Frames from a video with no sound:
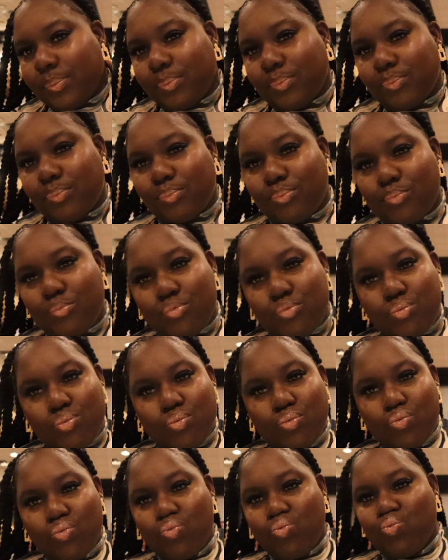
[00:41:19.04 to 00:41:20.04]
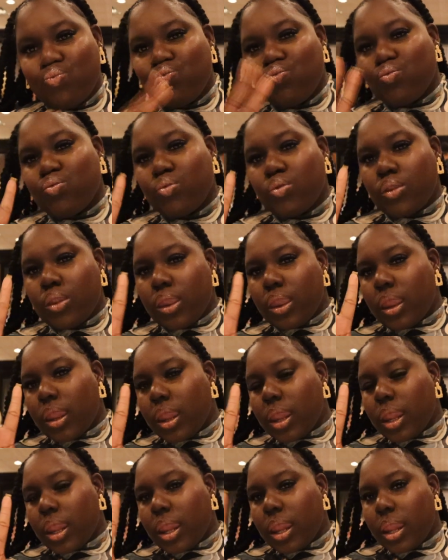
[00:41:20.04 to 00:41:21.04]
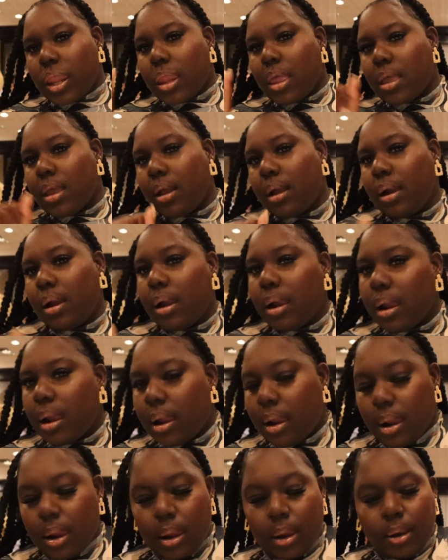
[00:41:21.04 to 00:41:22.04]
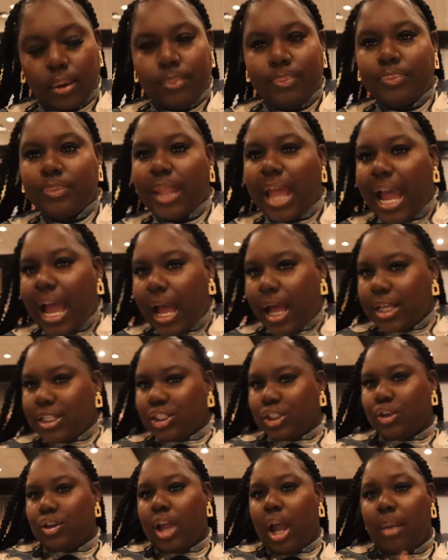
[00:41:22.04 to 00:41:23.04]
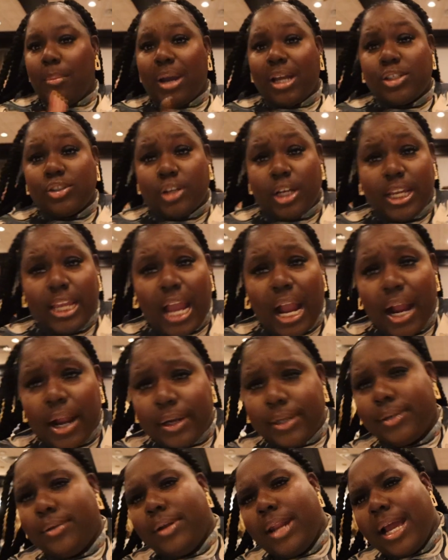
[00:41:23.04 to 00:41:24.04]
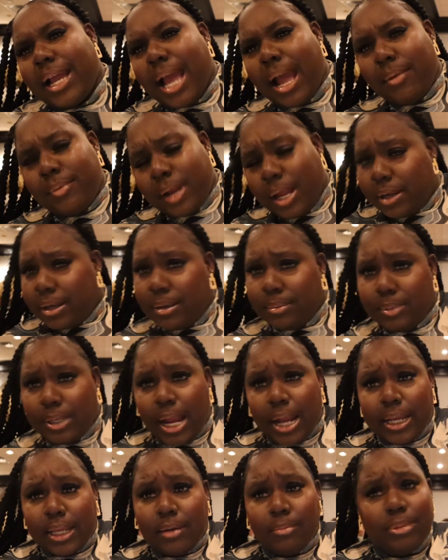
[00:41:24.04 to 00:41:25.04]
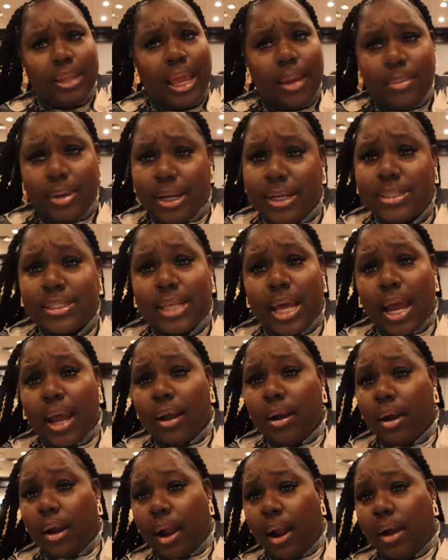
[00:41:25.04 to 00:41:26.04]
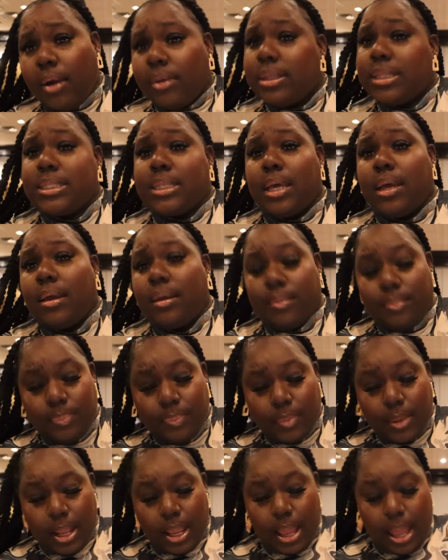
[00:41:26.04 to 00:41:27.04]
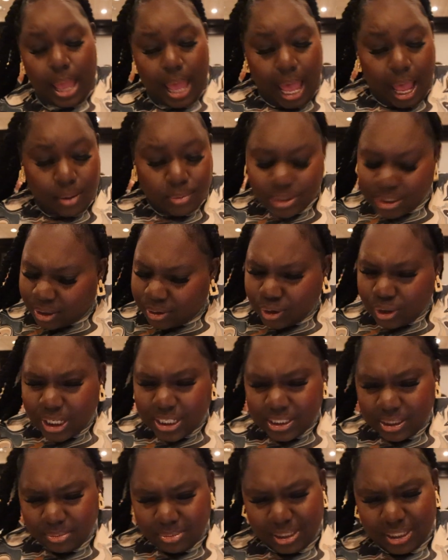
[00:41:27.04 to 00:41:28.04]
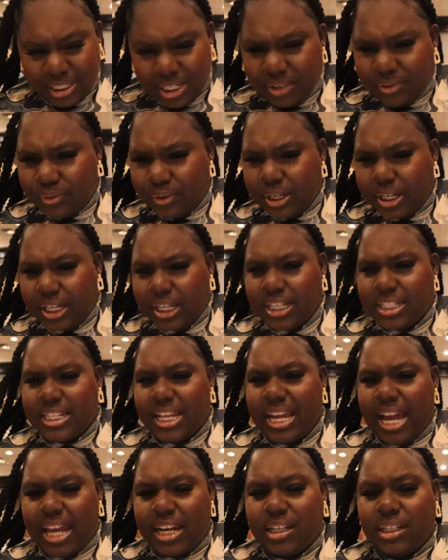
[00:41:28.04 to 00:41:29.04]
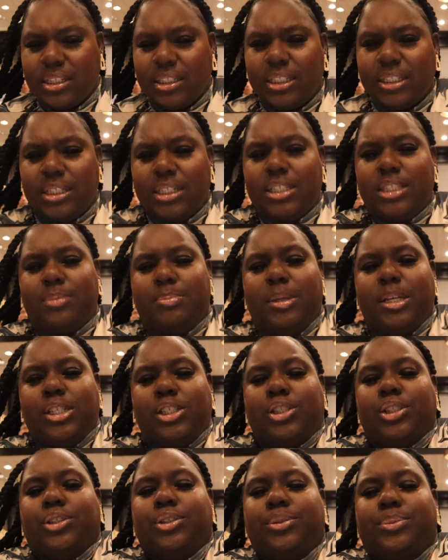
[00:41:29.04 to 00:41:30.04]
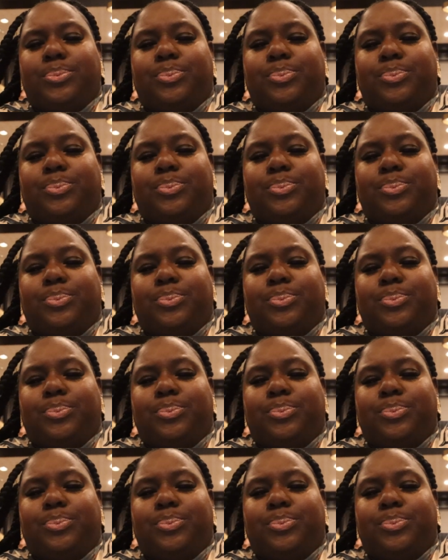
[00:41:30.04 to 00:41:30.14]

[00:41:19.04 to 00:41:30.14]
talk about it. I'll show y'all my drink. Y'all already know what I got when I come here. I get a blackberry sidecar all the time. I was gonna try something different because they got a uh, special